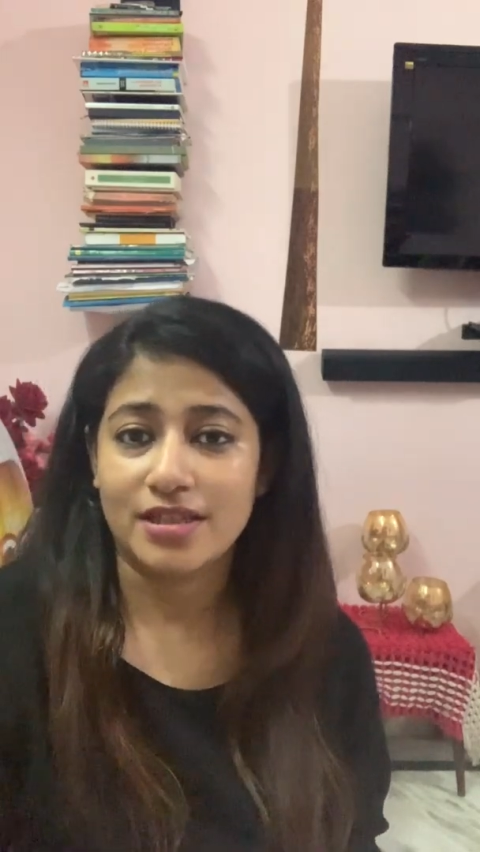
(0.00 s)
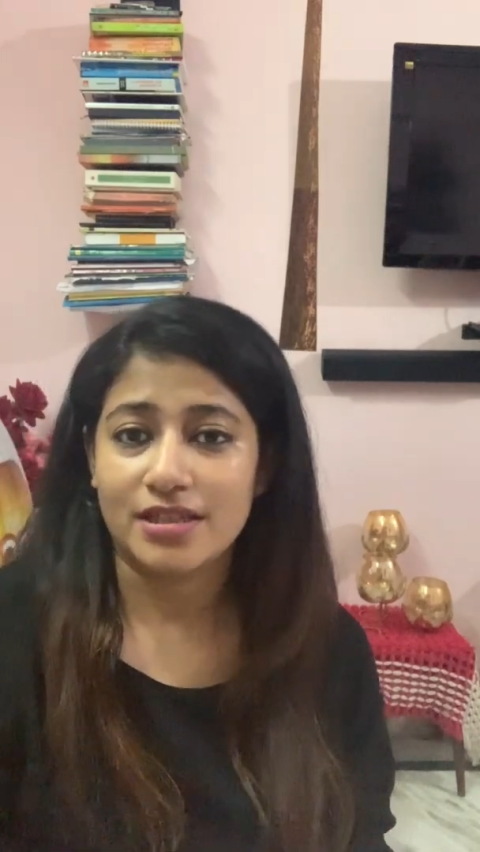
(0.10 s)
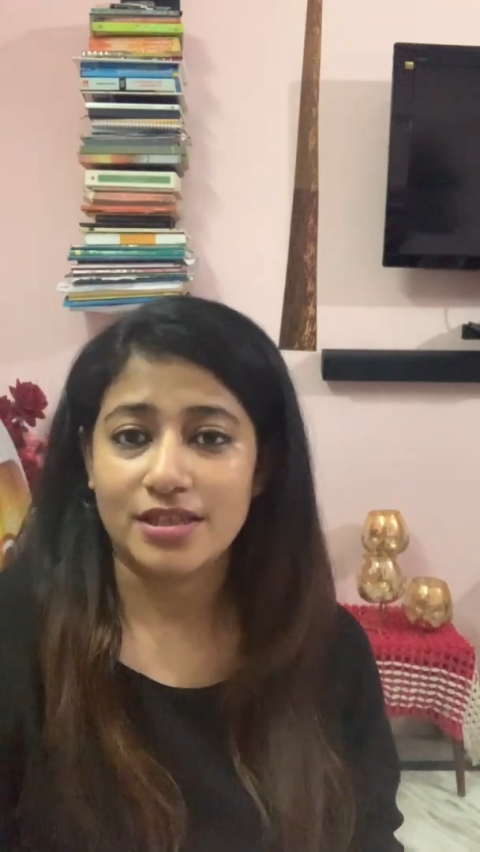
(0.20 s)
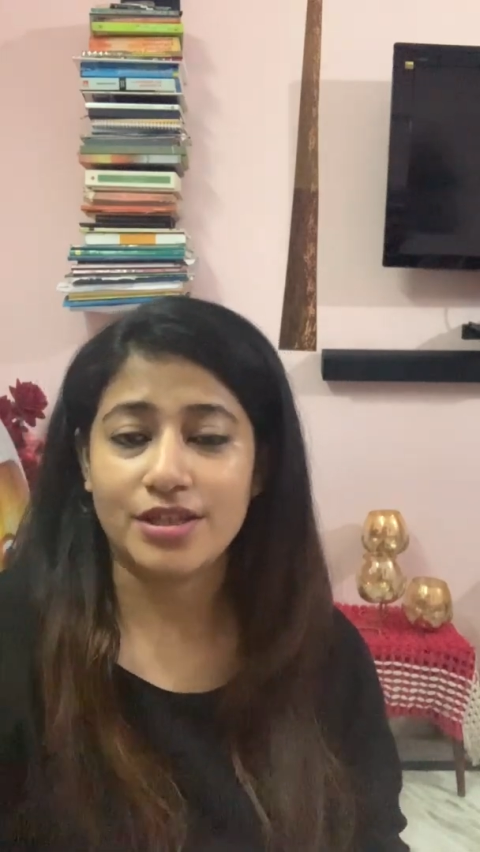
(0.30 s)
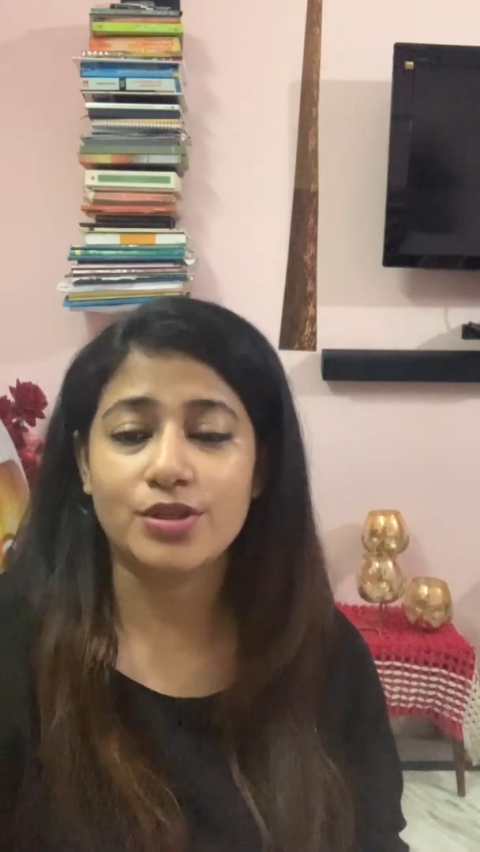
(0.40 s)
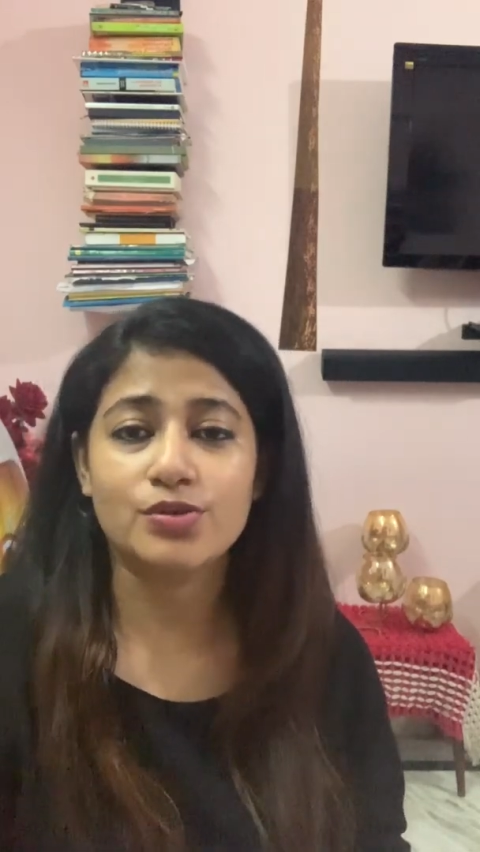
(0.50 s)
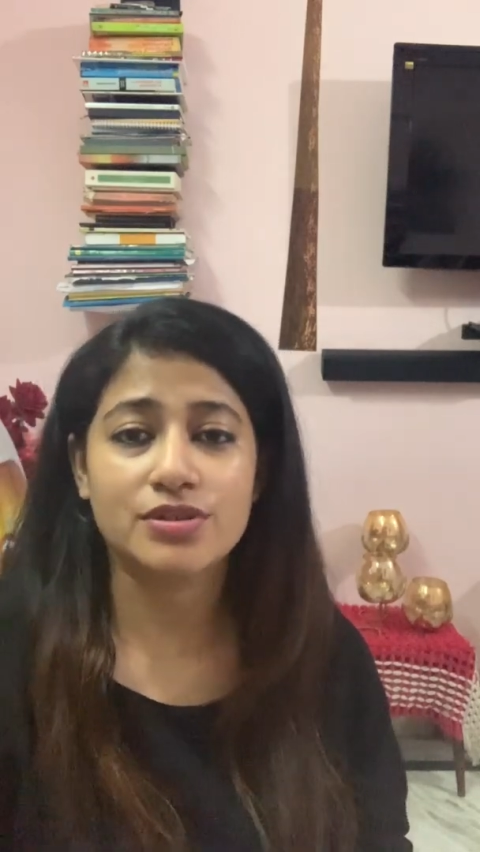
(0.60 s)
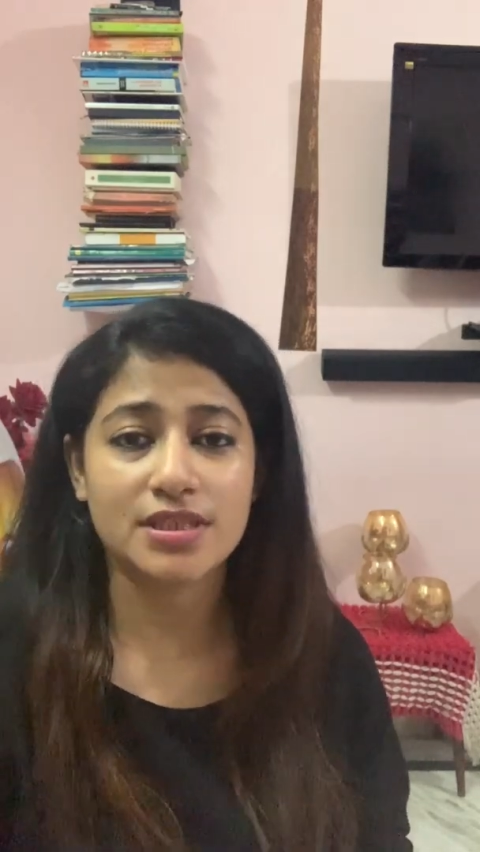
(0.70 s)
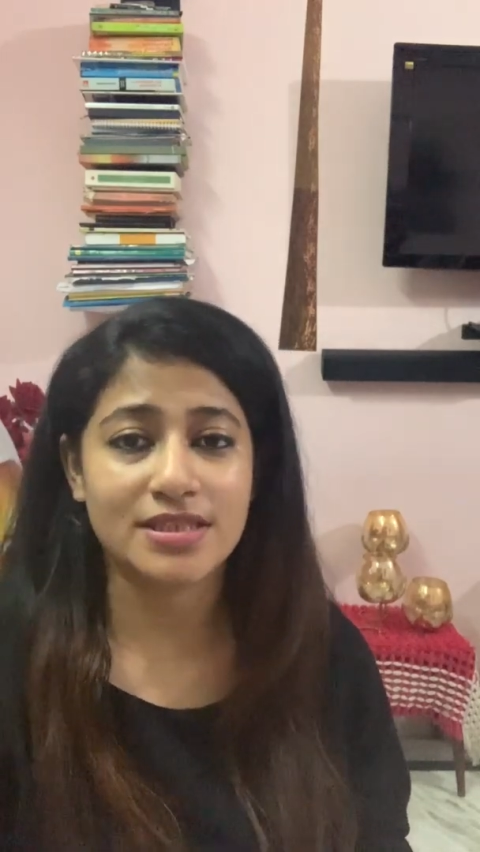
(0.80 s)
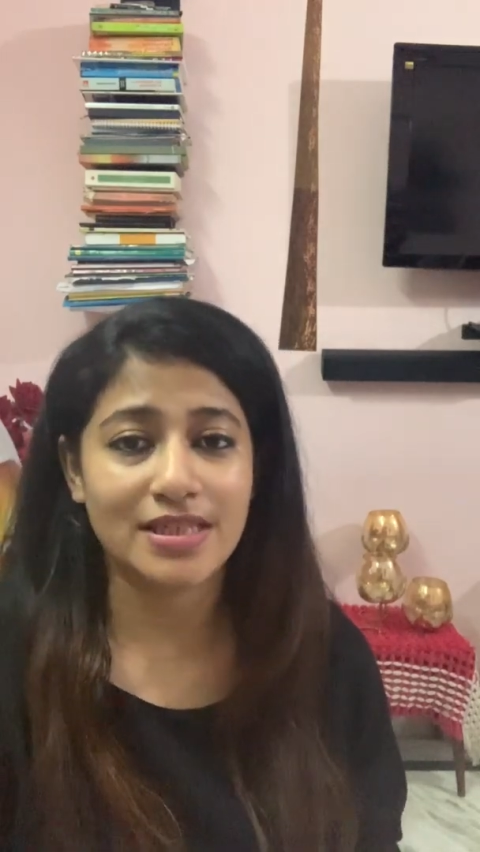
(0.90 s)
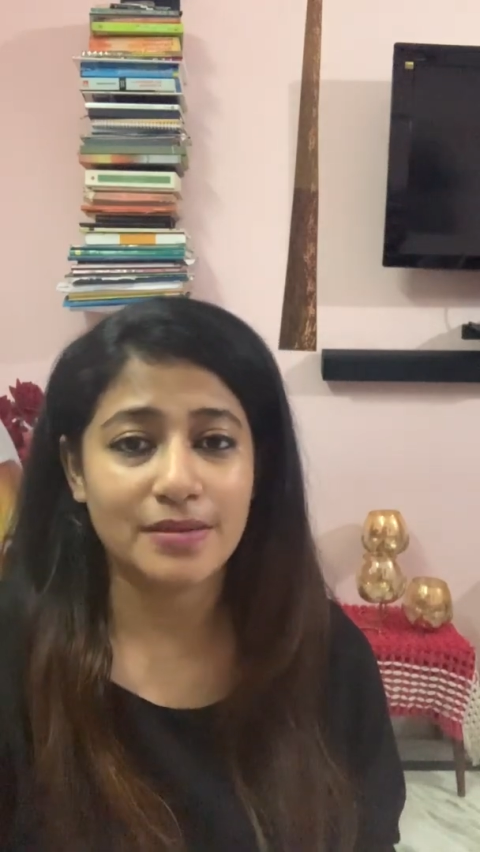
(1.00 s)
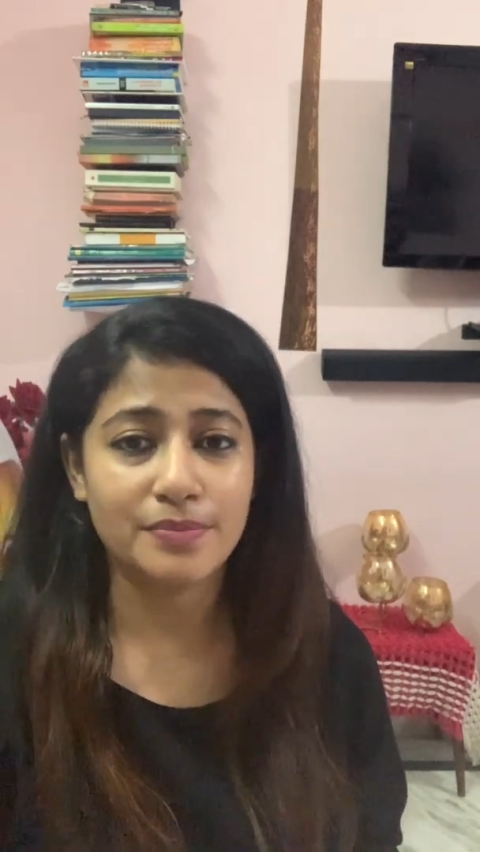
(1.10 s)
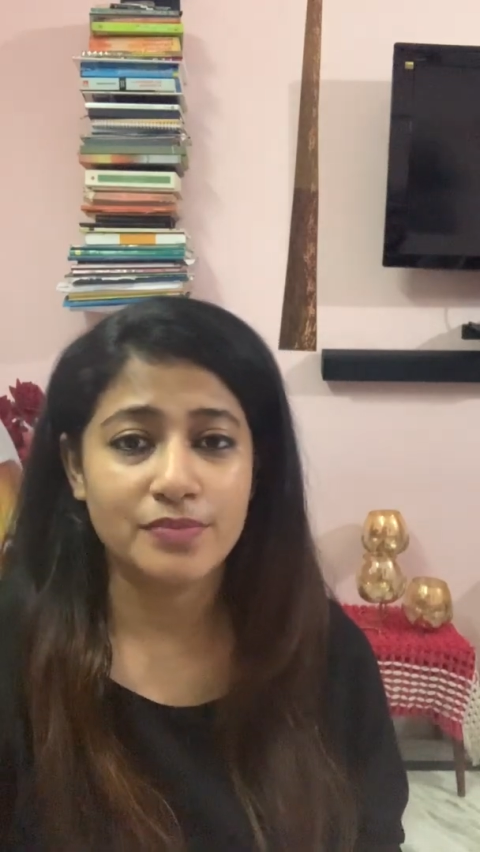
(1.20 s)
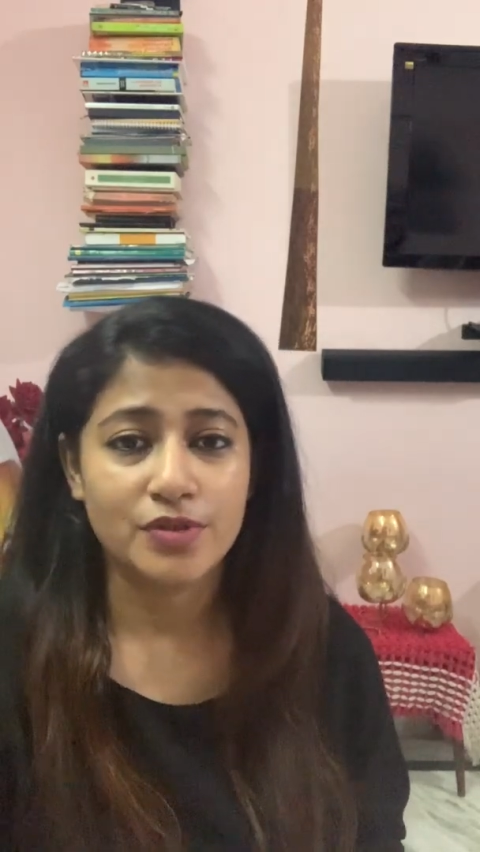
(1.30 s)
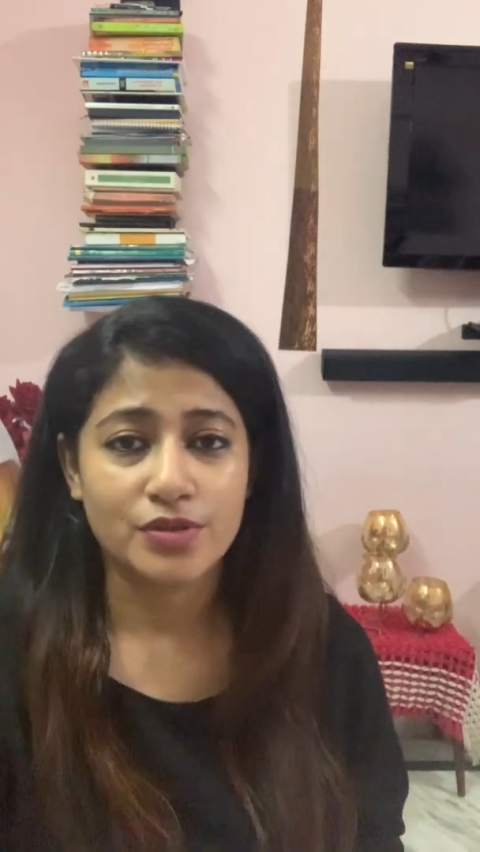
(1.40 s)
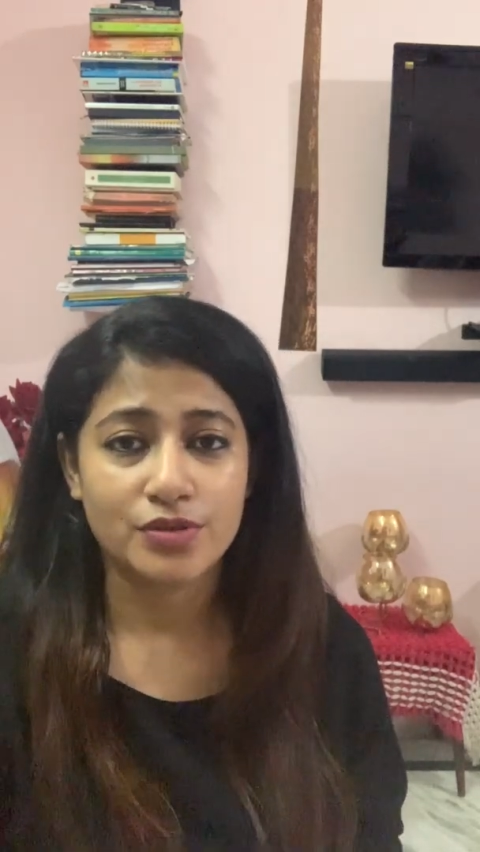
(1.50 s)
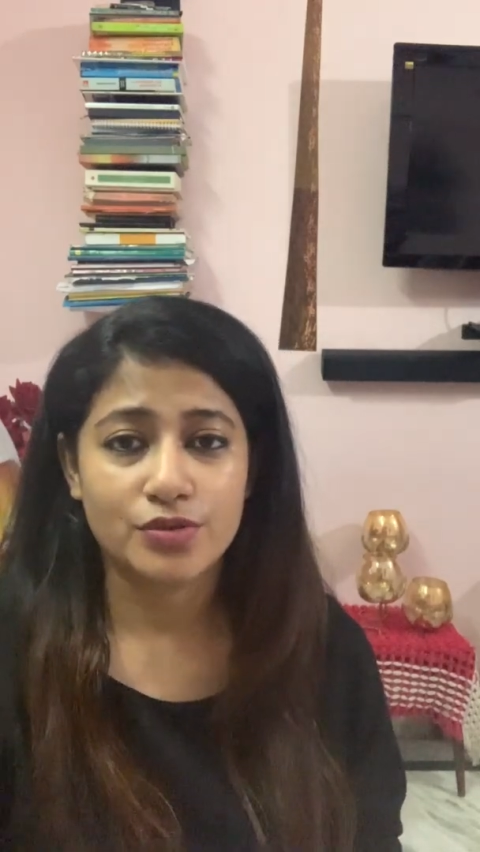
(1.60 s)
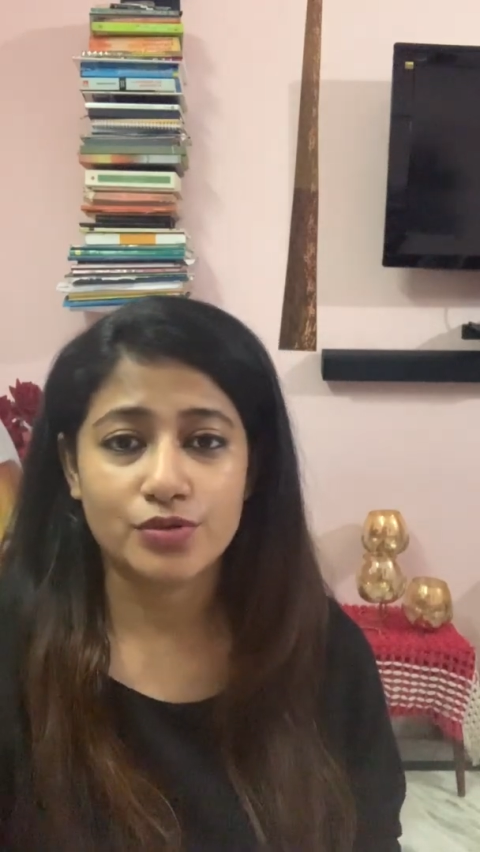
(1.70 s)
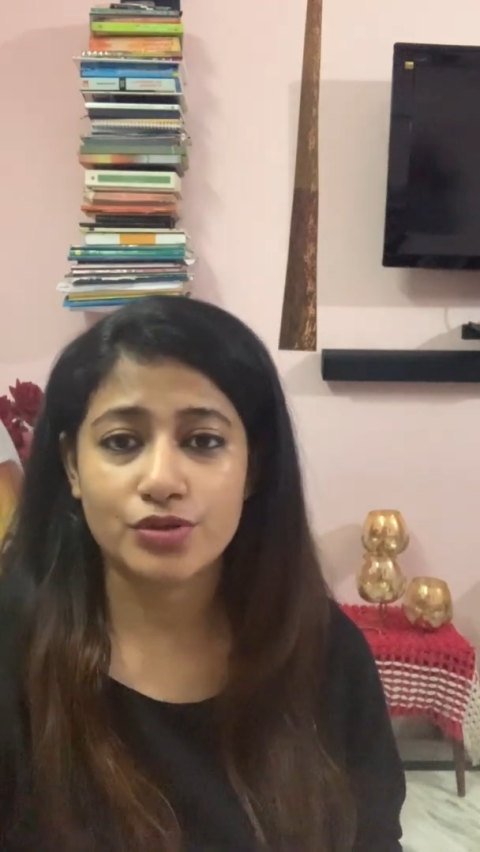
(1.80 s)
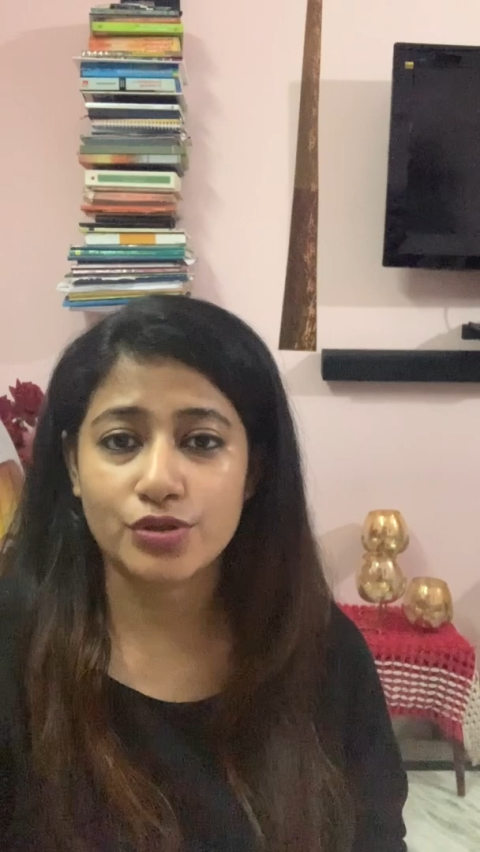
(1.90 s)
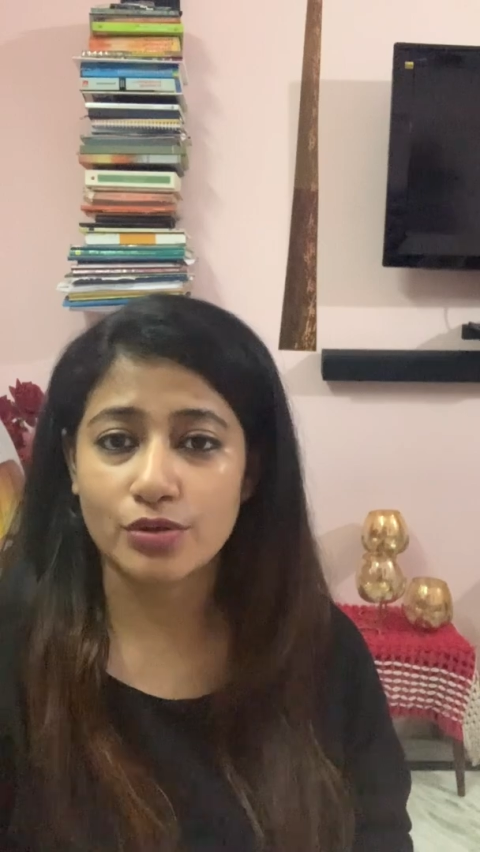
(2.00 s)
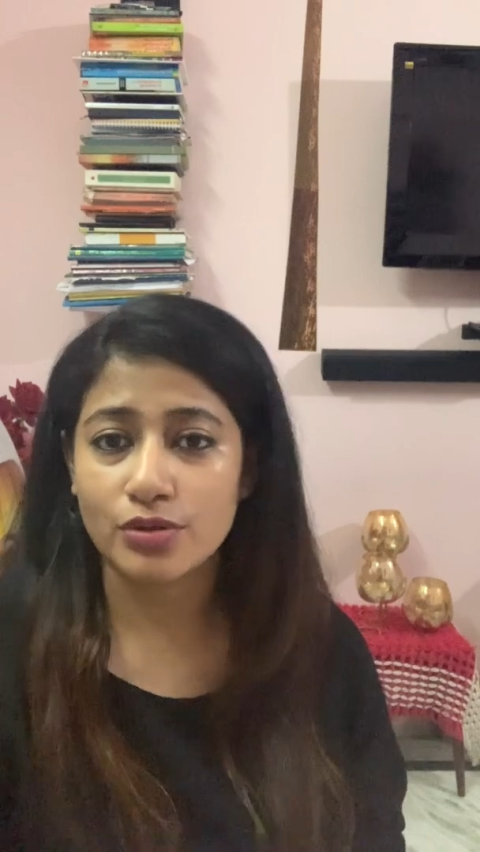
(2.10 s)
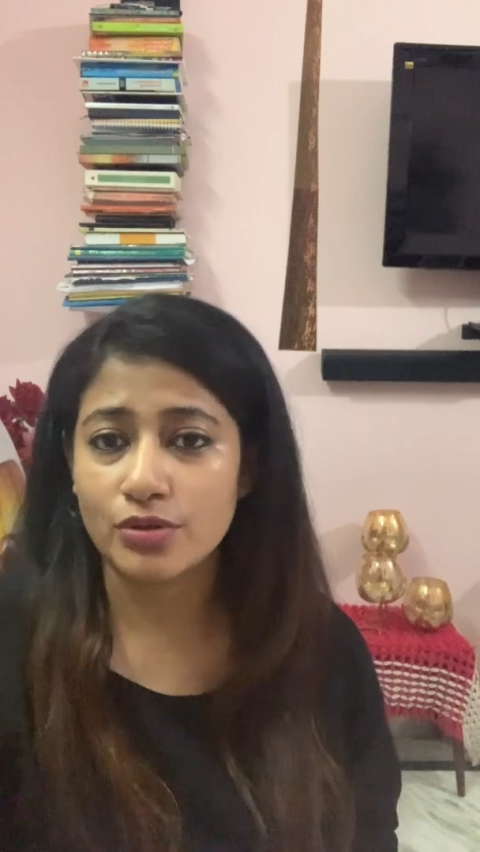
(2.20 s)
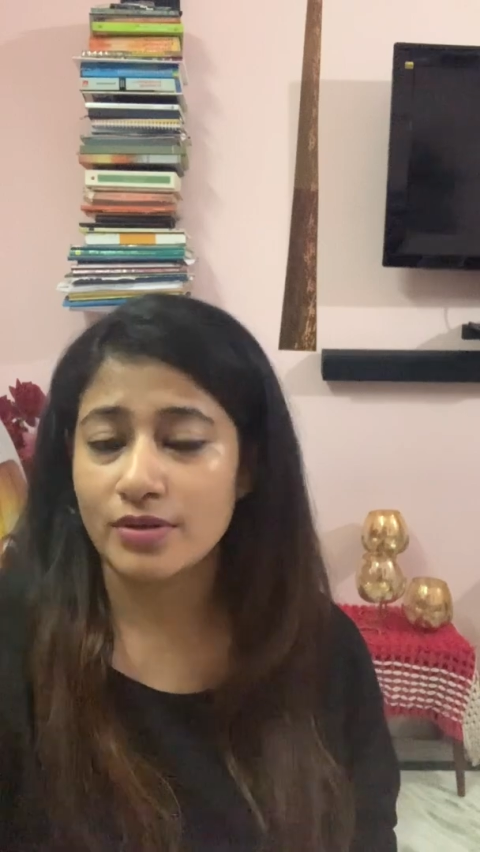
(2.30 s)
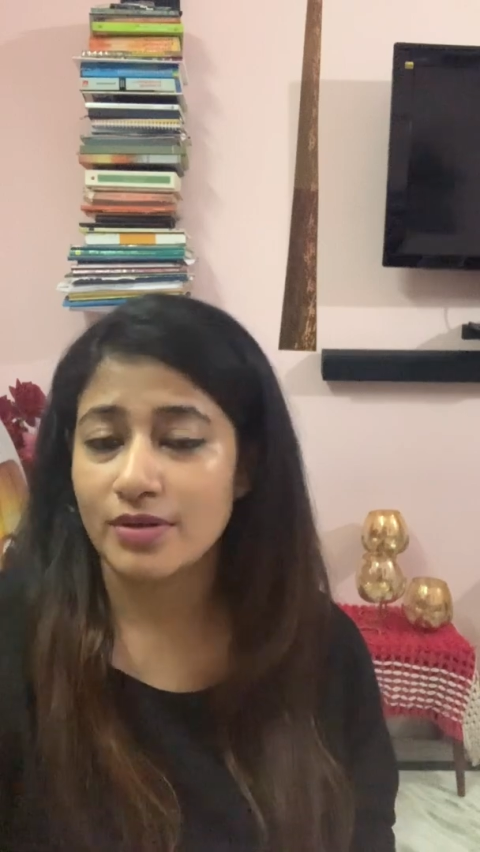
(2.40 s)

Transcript: he uses them to show